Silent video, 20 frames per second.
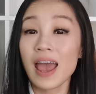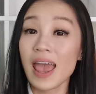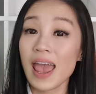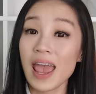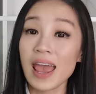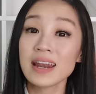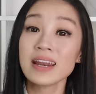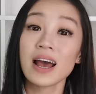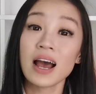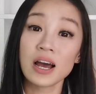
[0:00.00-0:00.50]

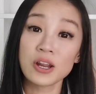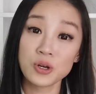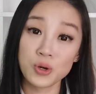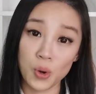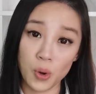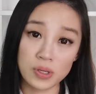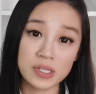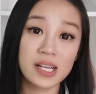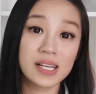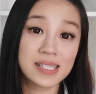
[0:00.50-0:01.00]
and are
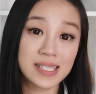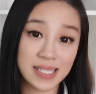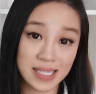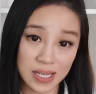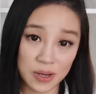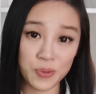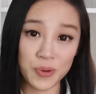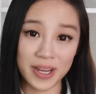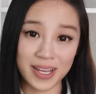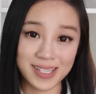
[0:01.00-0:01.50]
not
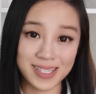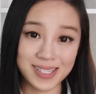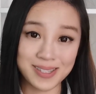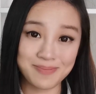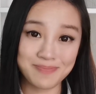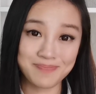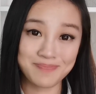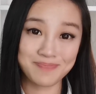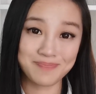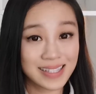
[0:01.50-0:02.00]

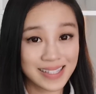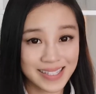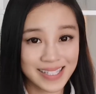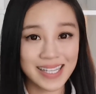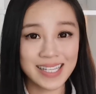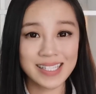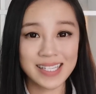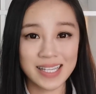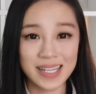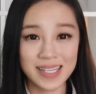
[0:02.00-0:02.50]
serious.
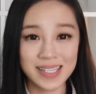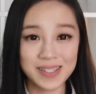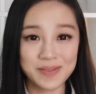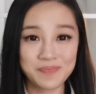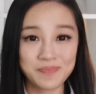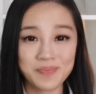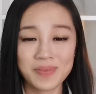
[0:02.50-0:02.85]
Dizziness.